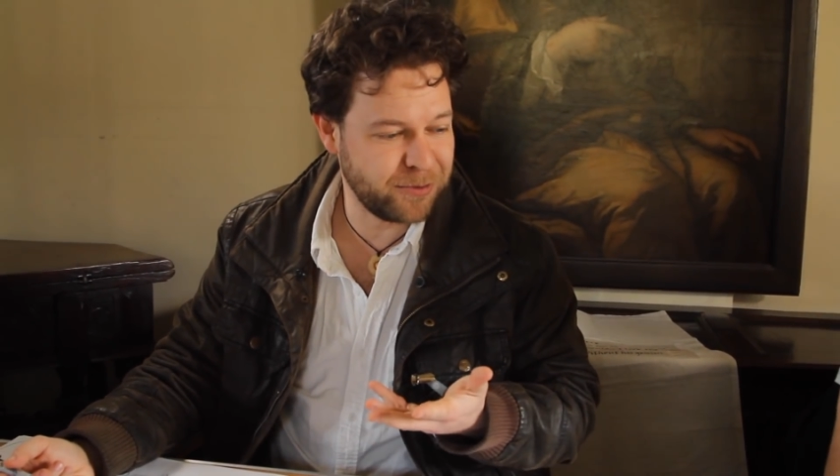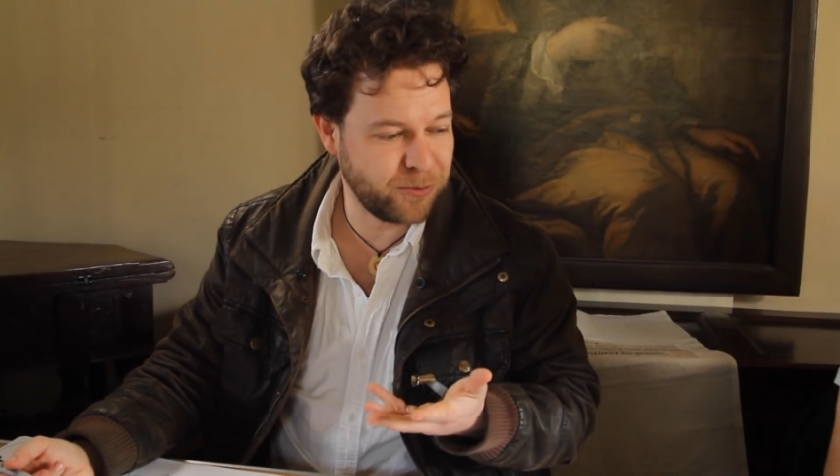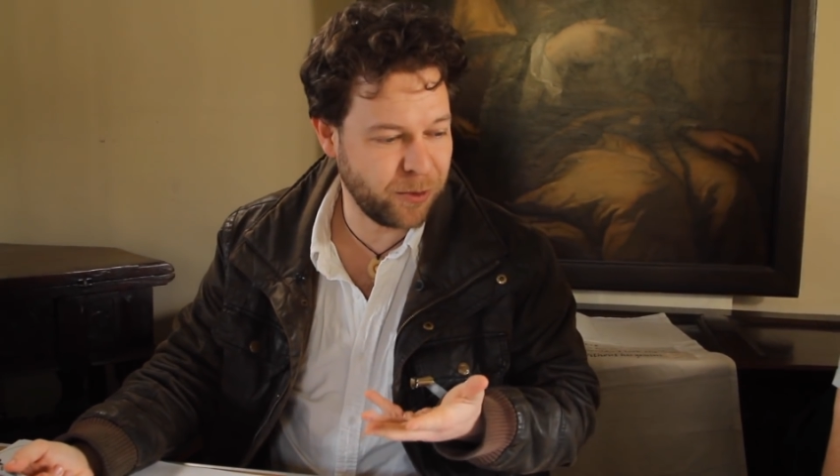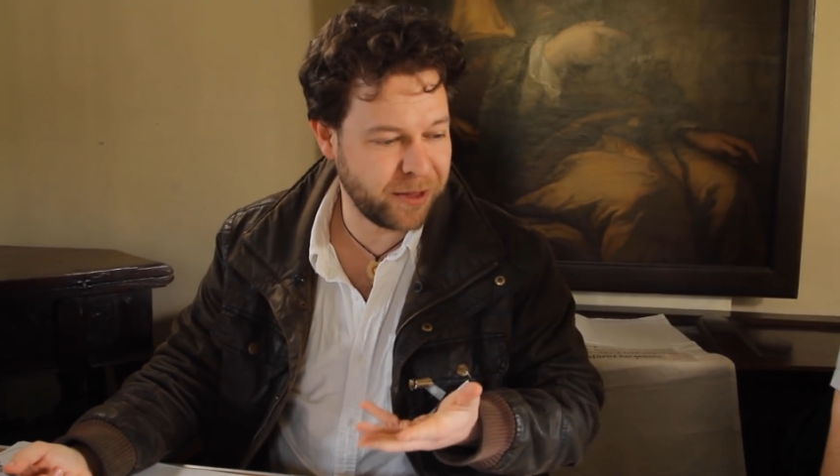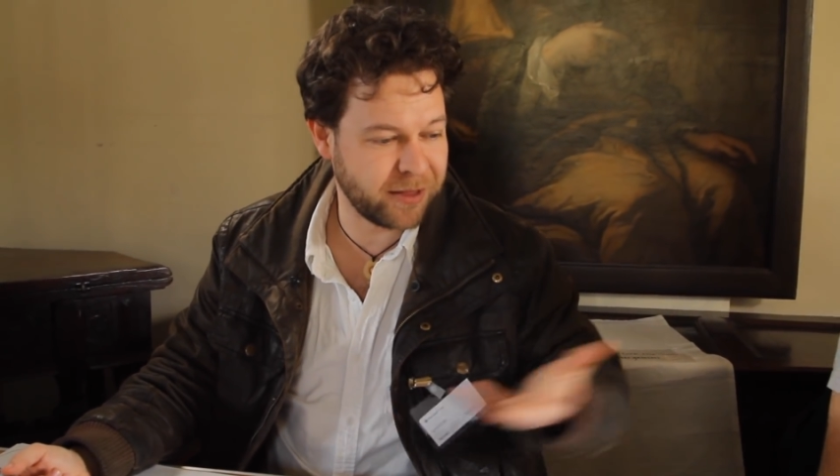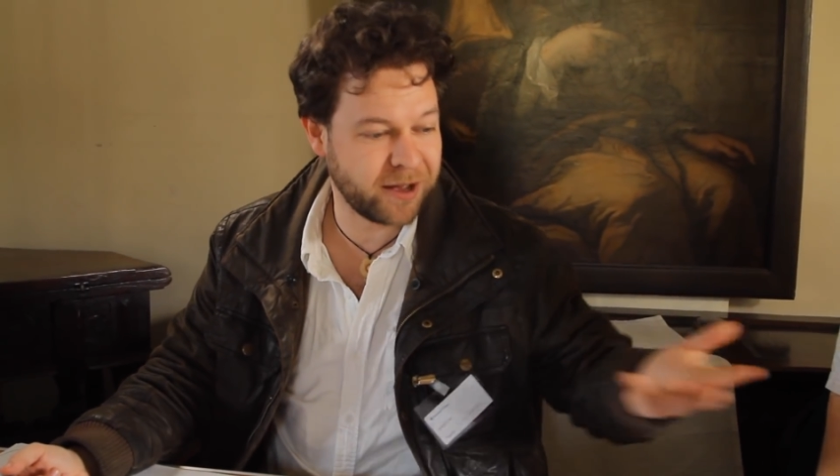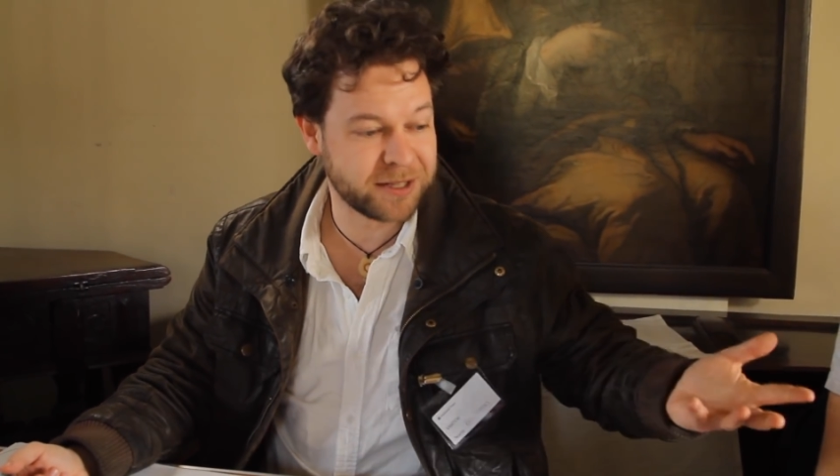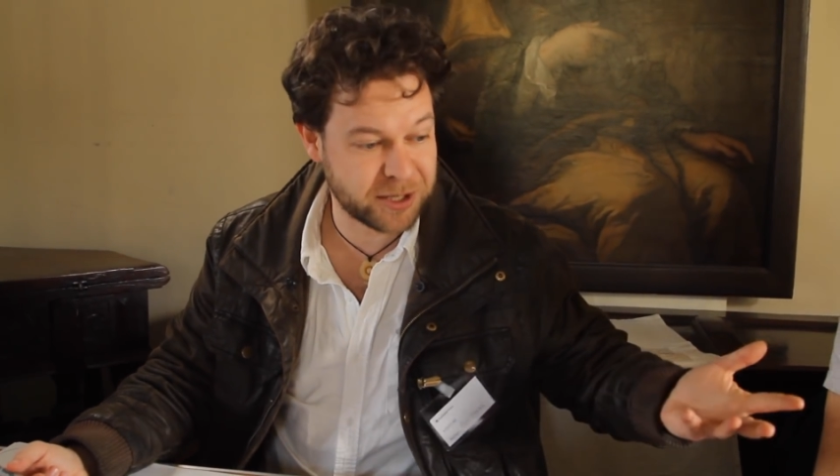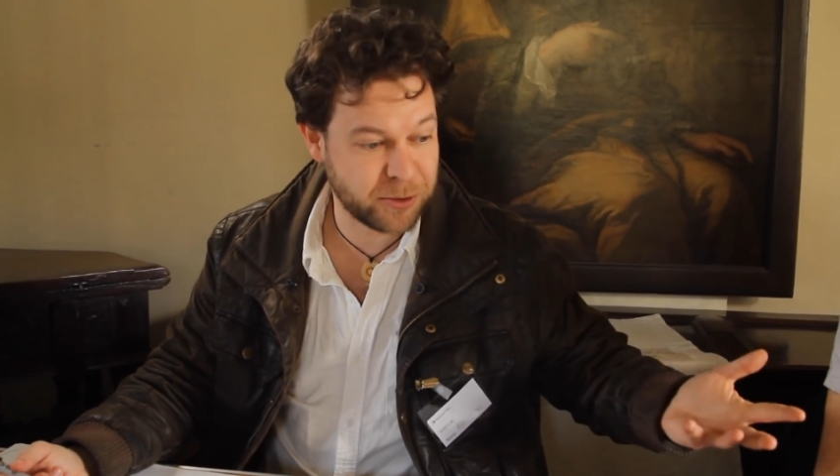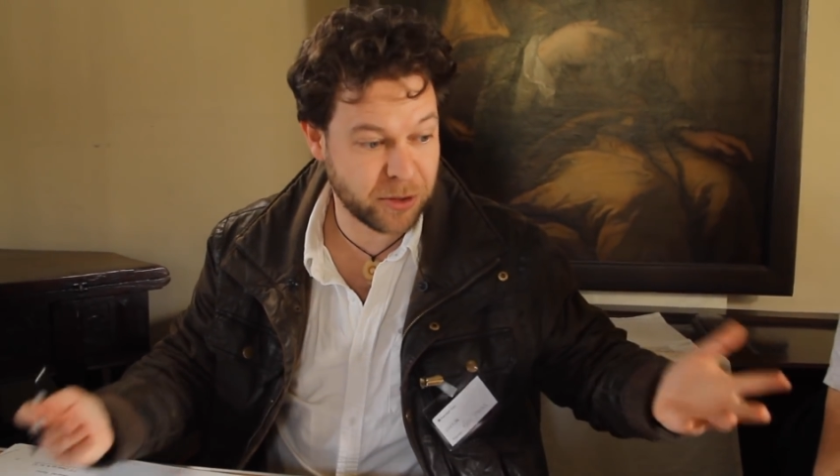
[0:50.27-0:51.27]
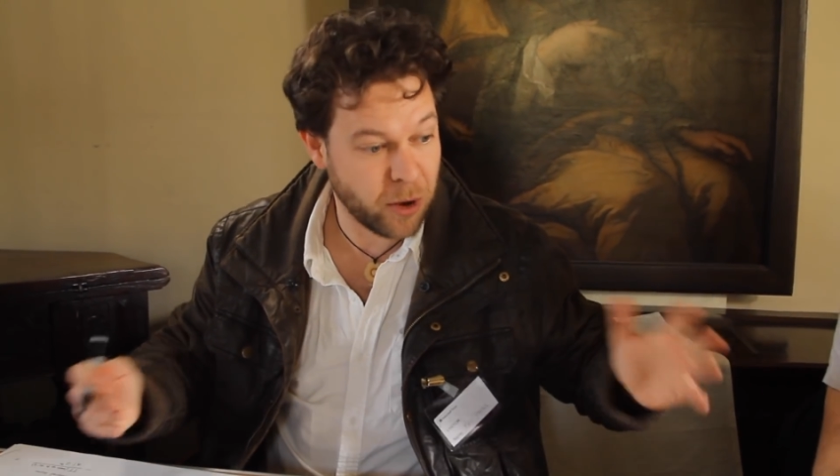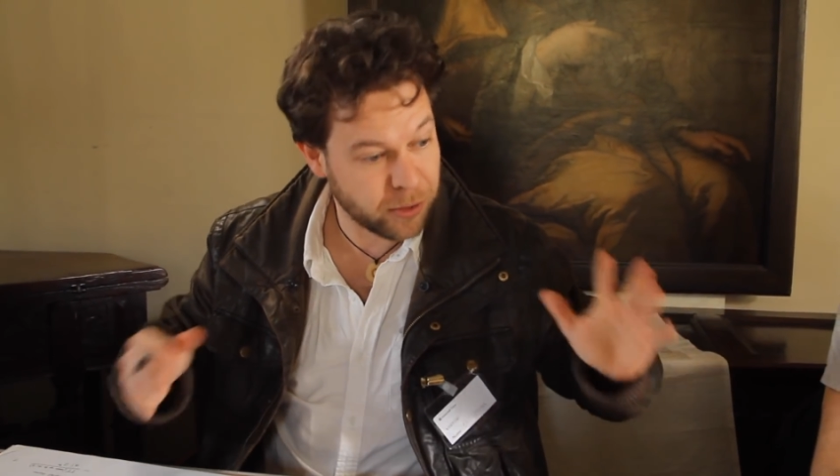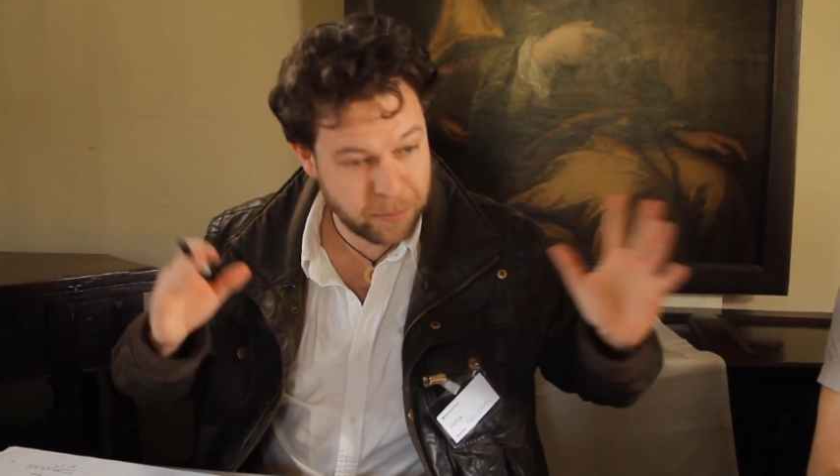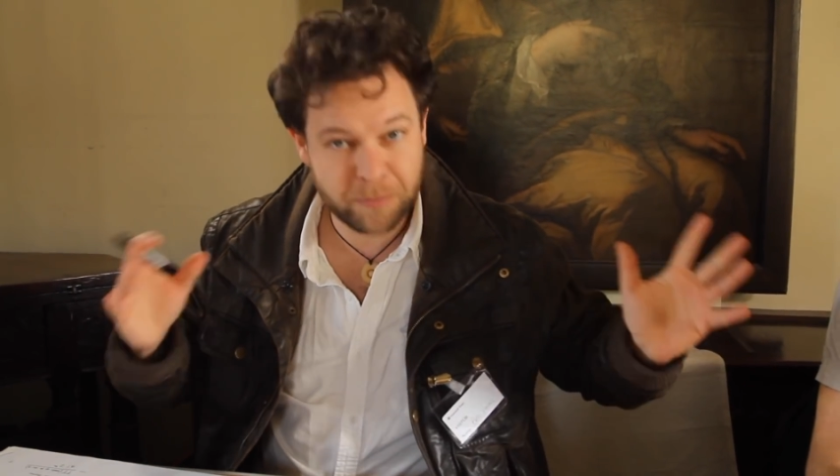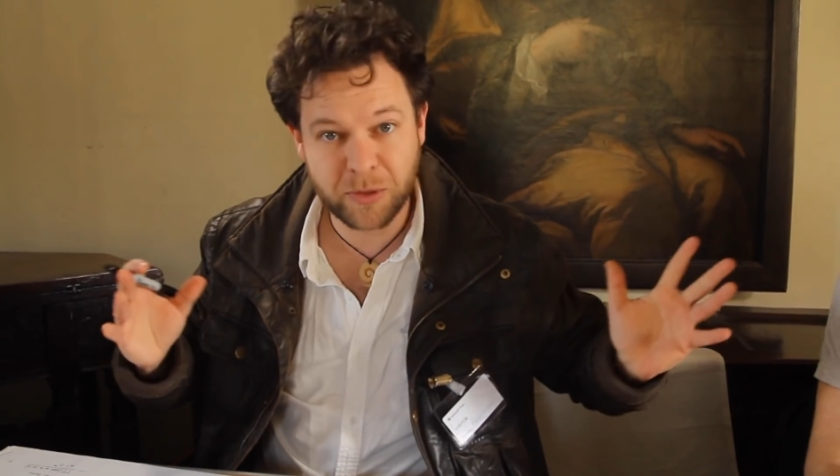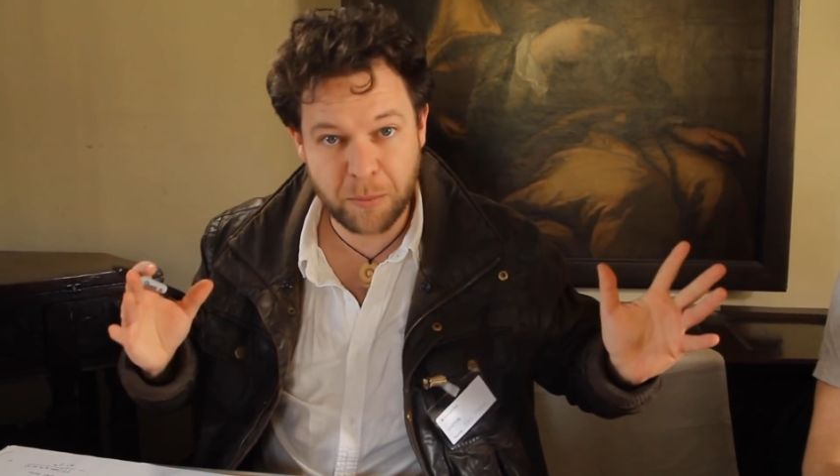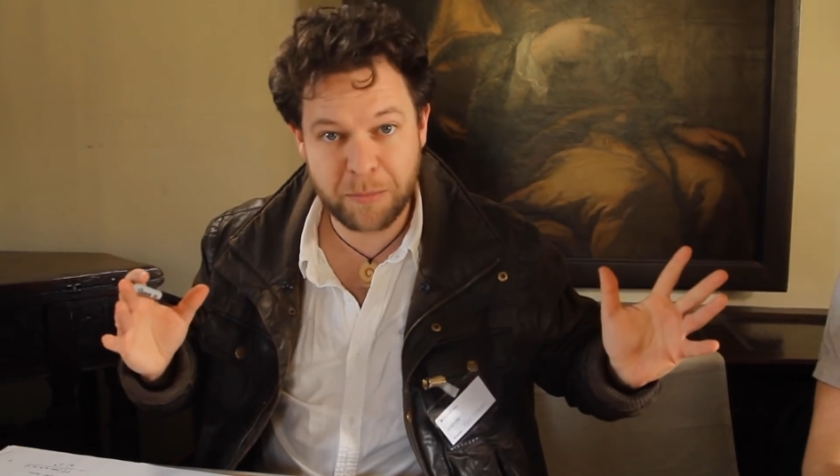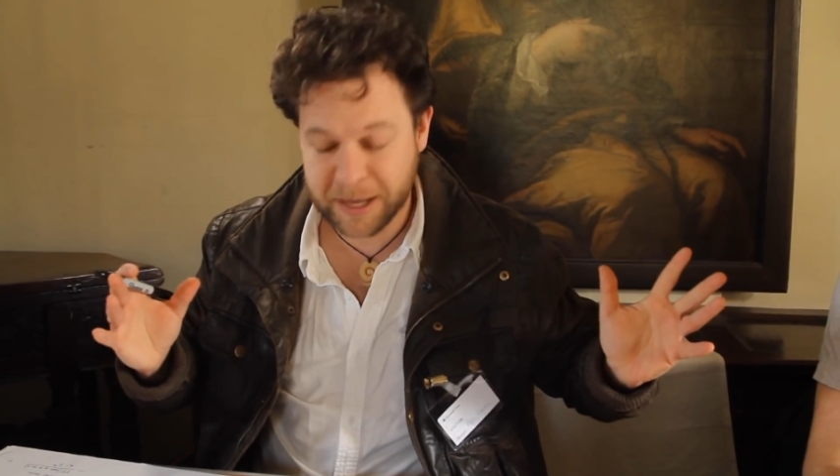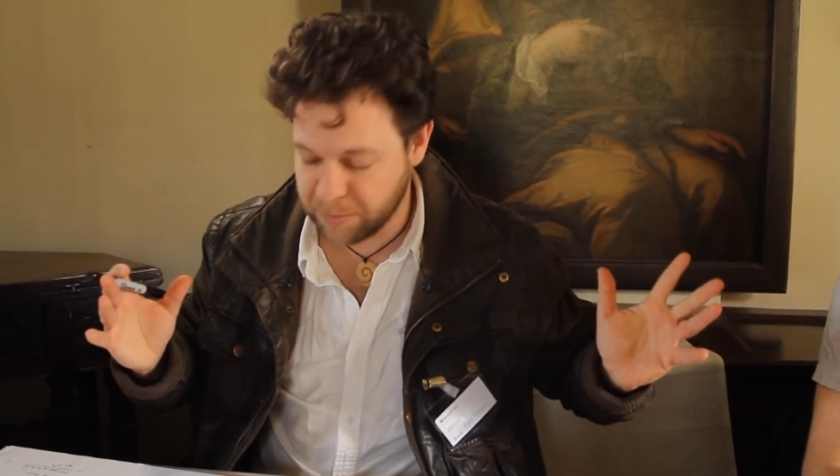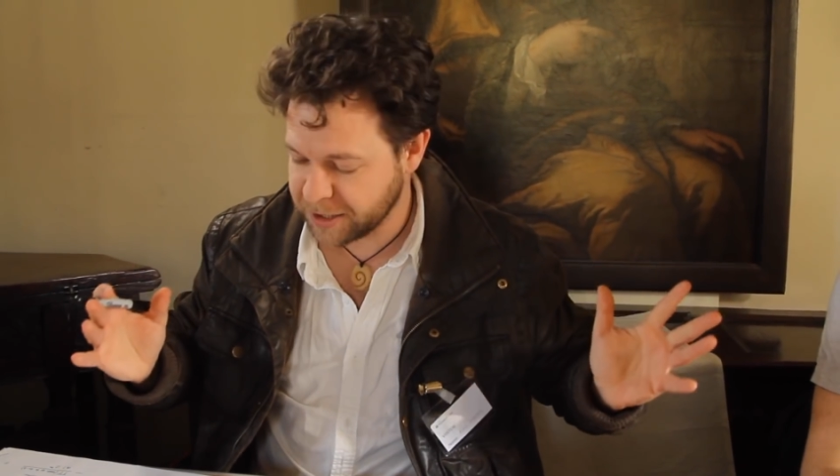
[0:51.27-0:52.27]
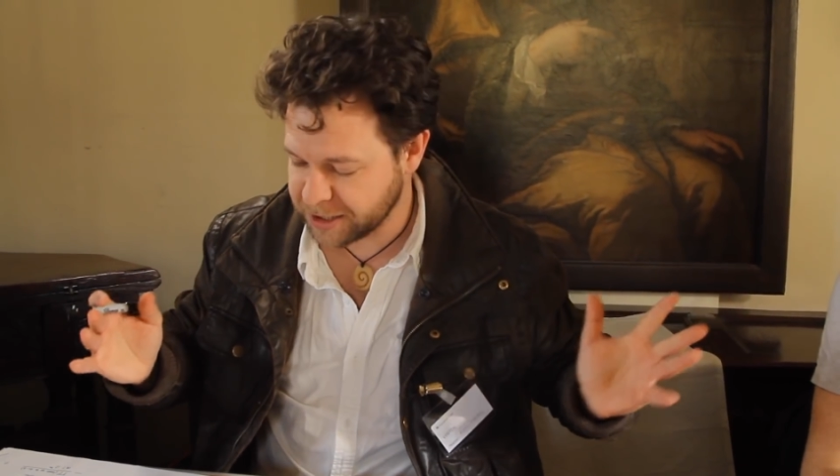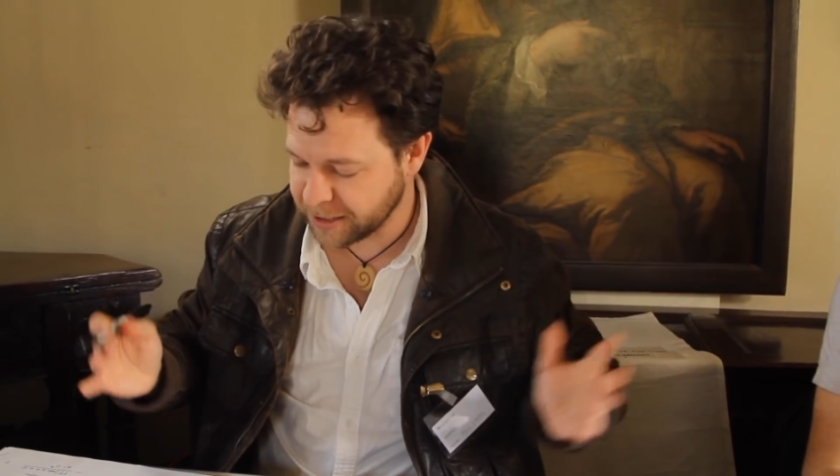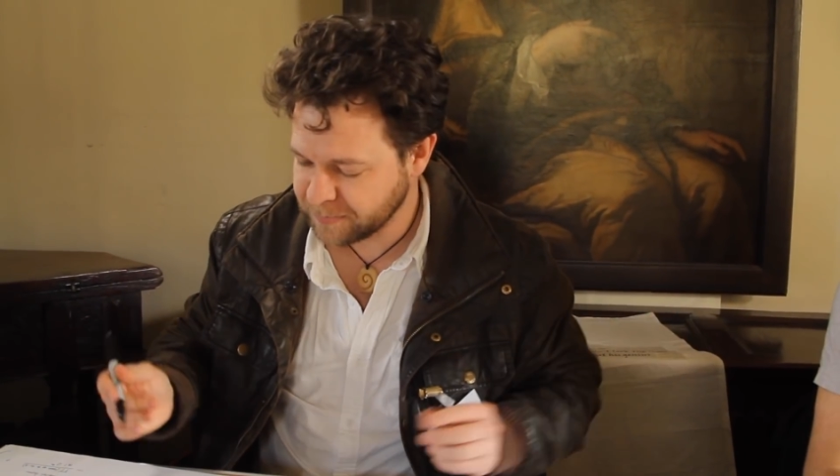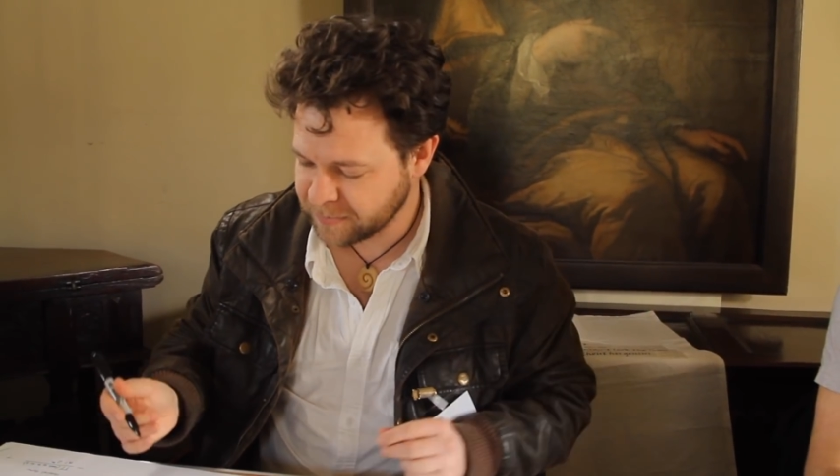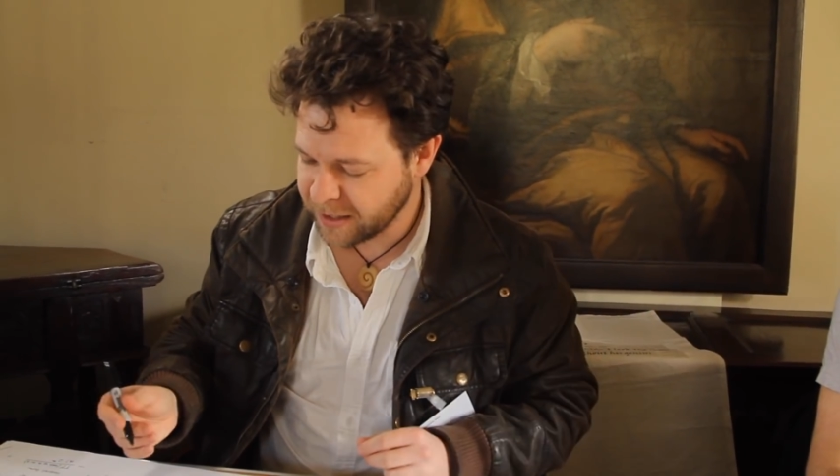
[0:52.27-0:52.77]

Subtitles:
what the other guys are doing on the big picture.